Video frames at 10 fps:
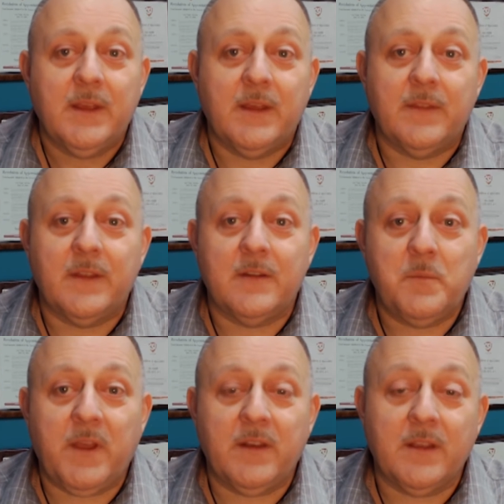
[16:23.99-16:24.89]
and then
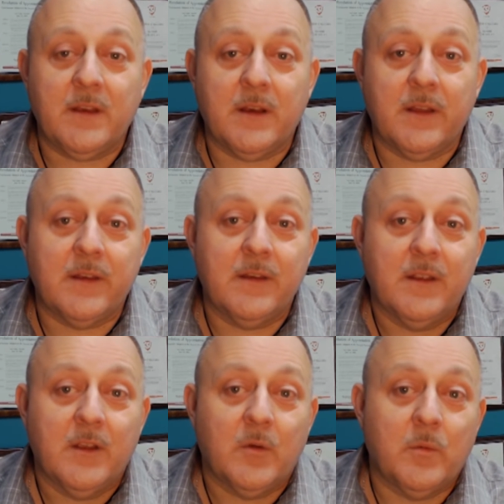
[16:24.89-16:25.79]
depending on
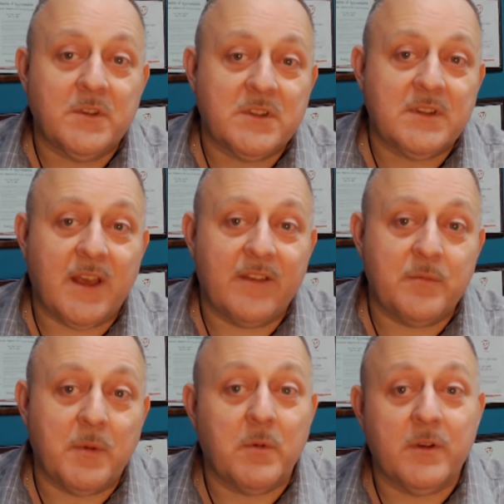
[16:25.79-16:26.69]
which staff
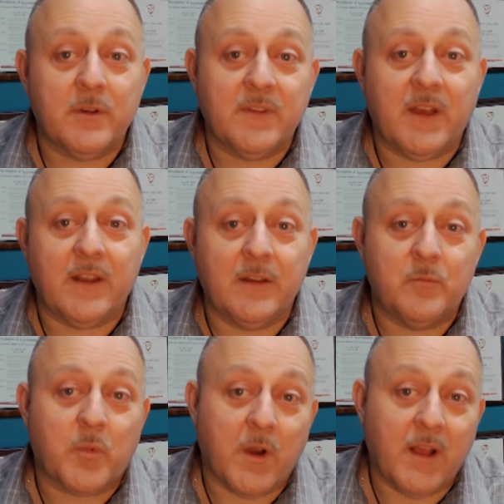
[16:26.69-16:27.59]
member knows how to
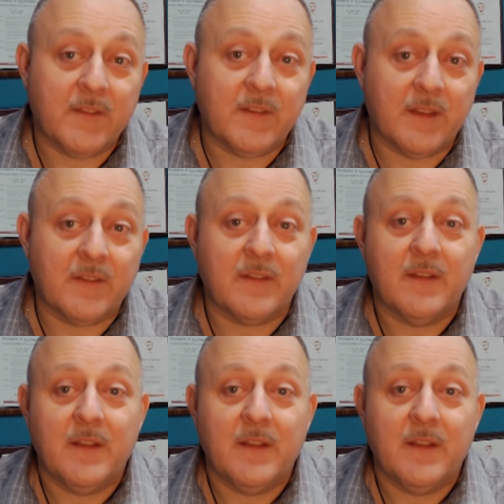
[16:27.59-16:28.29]
process